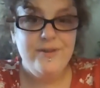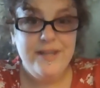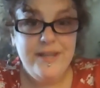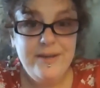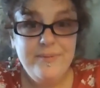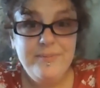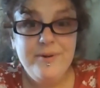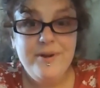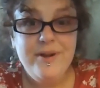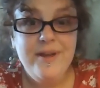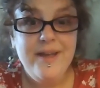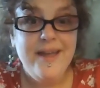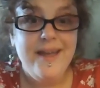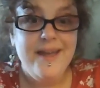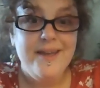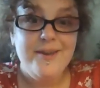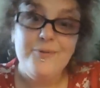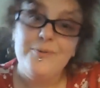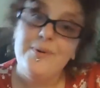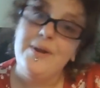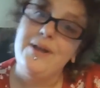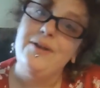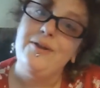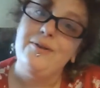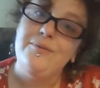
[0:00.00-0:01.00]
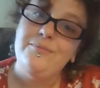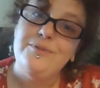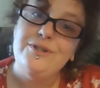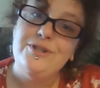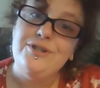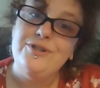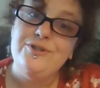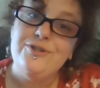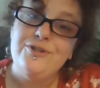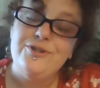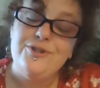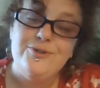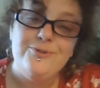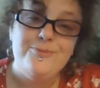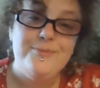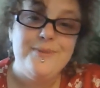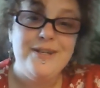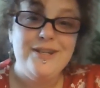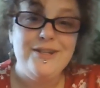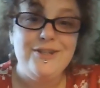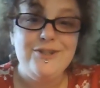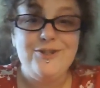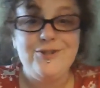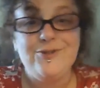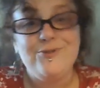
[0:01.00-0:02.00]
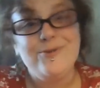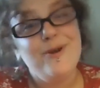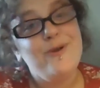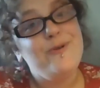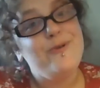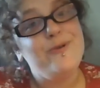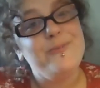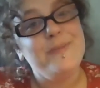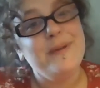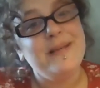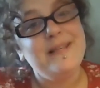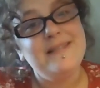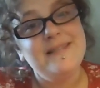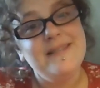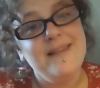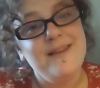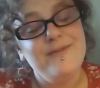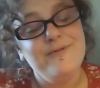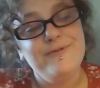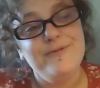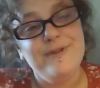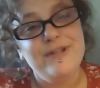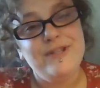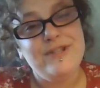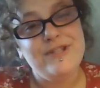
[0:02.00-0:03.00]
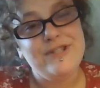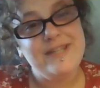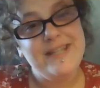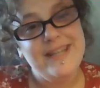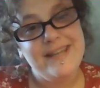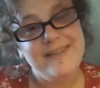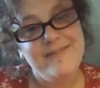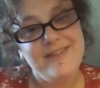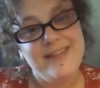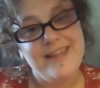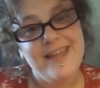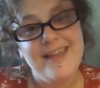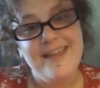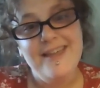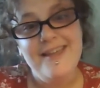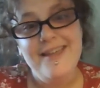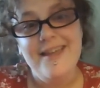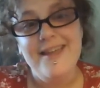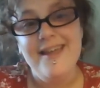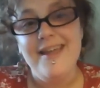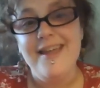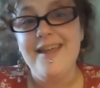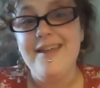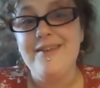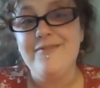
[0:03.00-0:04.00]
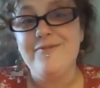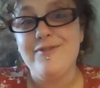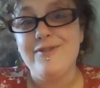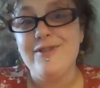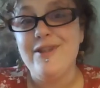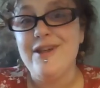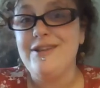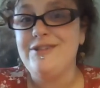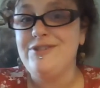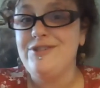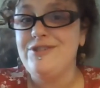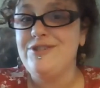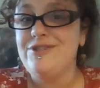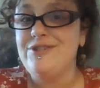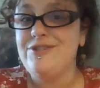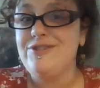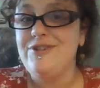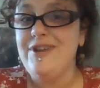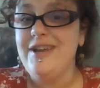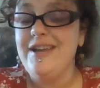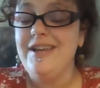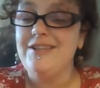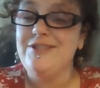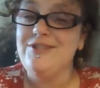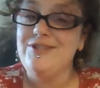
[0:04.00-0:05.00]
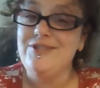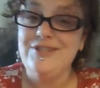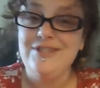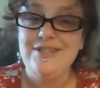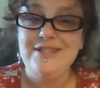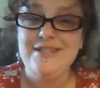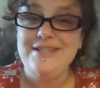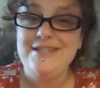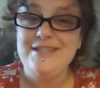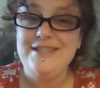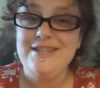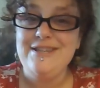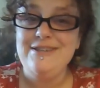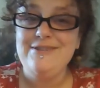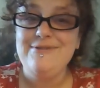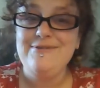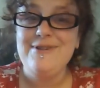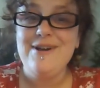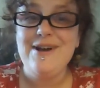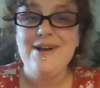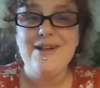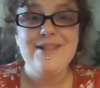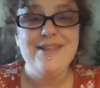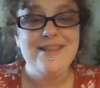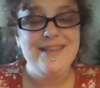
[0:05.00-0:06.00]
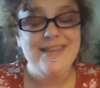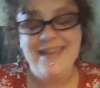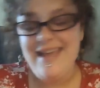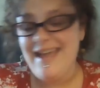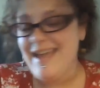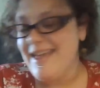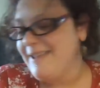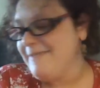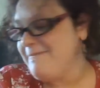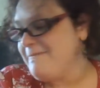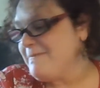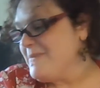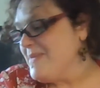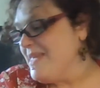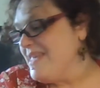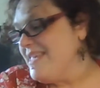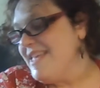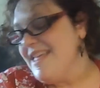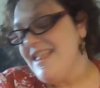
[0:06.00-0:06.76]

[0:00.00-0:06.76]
Libra, and welcome to your two-minute tarot with myself, Rachel Navy, aka Villaggio Strike. It's good to see you all again.